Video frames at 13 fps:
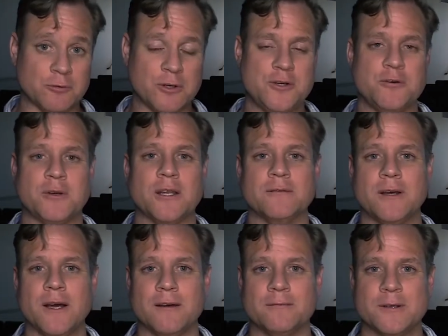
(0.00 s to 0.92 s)
you
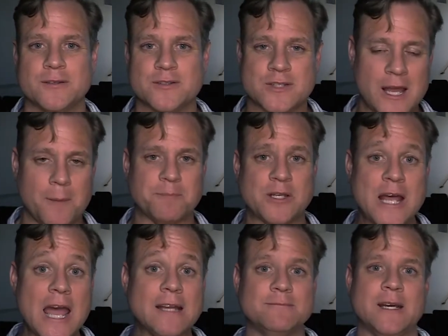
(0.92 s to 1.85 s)
can stay up to
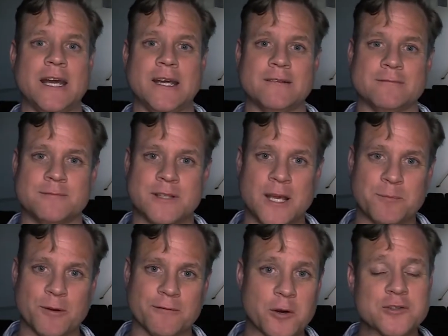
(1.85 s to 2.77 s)
date and
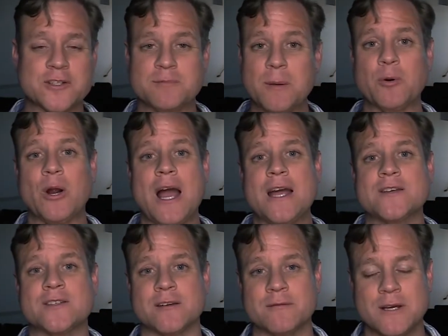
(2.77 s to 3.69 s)
keep your verses
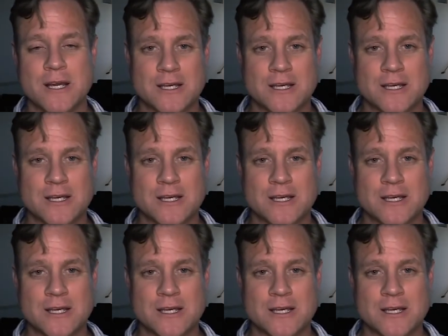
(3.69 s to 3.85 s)
memorized and